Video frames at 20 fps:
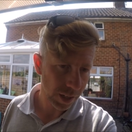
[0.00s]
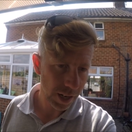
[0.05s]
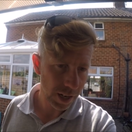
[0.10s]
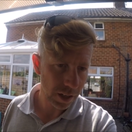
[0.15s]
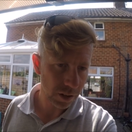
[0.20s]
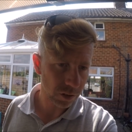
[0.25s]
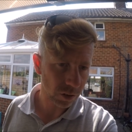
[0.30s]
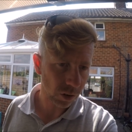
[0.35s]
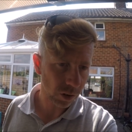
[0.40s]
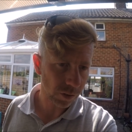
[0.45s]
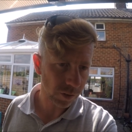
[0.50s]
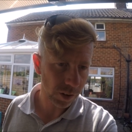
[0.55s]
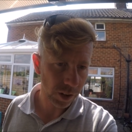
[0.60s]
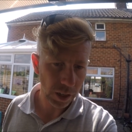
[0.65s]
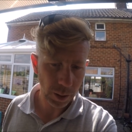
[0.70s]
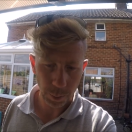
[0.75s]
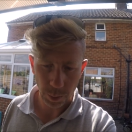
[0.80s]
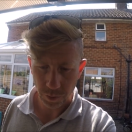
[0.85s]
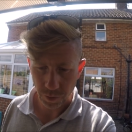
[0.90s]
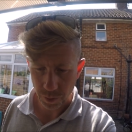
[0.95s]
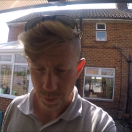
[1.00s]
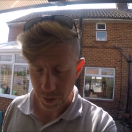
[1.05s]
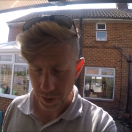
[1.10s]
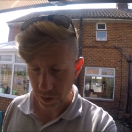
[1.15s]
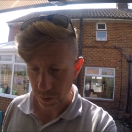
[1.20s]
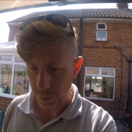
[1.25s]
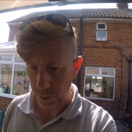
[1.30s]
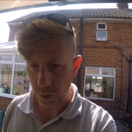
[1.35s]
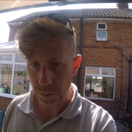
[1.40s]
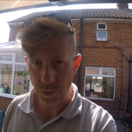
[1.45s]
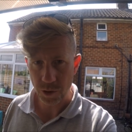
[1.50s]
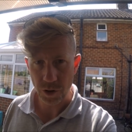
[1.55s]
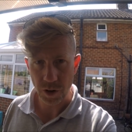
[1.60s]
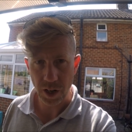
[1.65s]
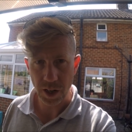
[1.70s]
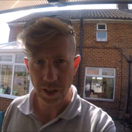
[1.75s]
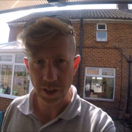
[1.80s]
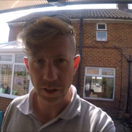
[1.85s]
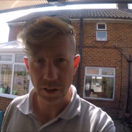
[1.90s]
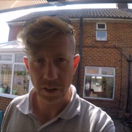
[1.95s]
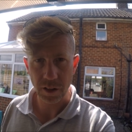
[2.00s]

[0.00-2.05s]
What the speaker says: air's off, a couple of them hit the bottom drain,